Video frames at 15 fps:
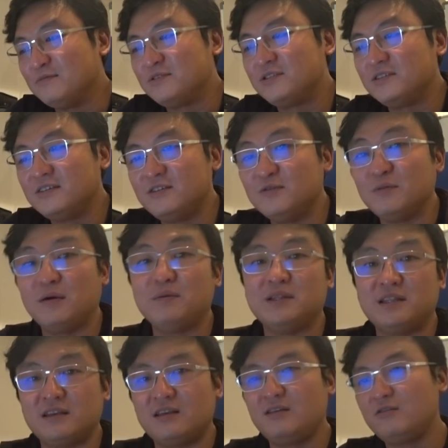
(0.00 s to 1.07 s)
sure you might be
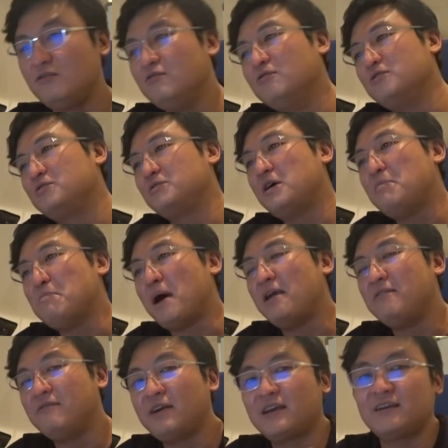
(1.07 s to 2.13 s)
thinking, oh, should I
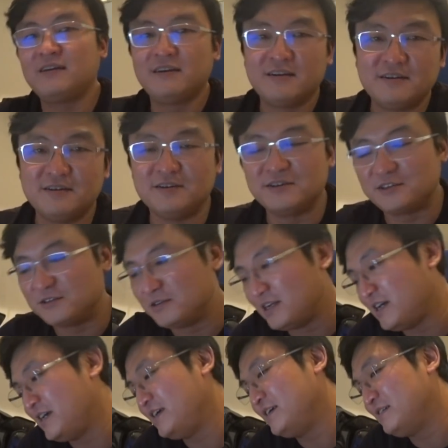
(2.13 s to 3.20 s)
Myvac or should
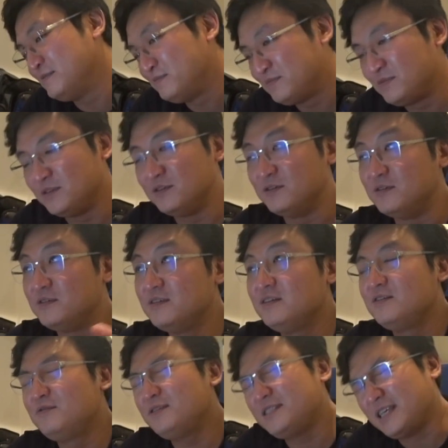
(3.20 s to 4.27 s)
I,
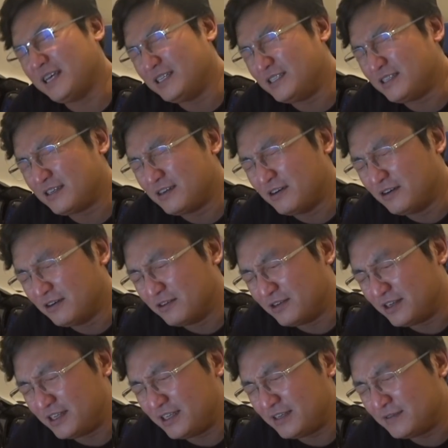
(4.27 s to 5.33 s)
what's the engine called
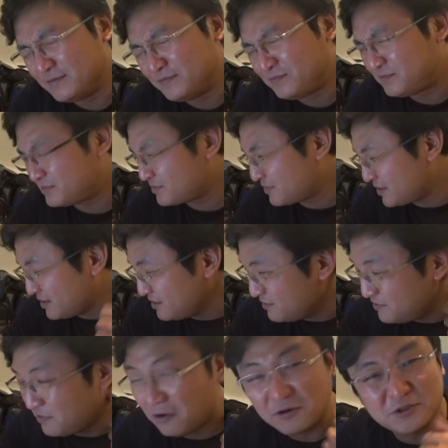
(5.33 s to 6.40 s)
already?
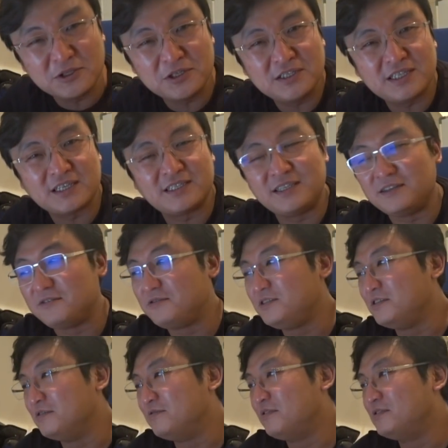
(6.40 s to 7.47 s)
4G63
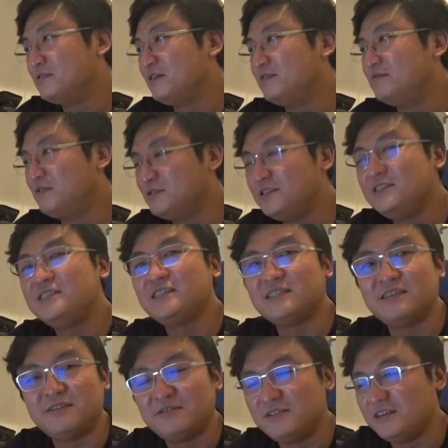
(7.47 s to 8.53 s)
or
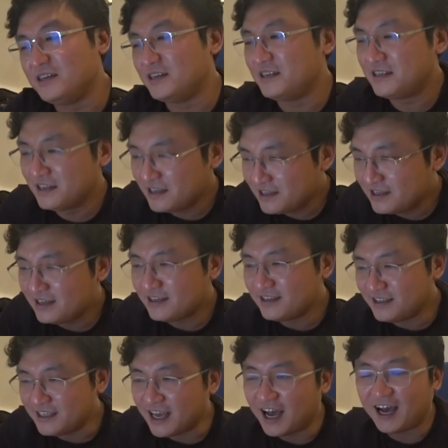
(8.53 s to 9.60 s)
4G63,
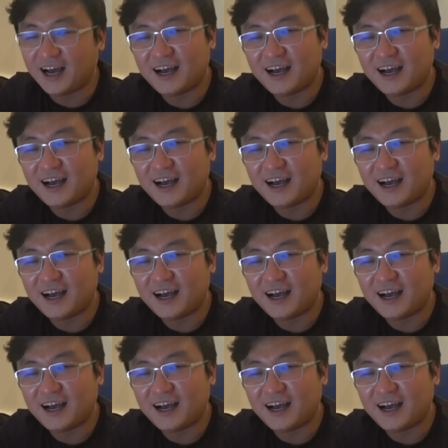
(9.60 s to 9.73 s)
yeah.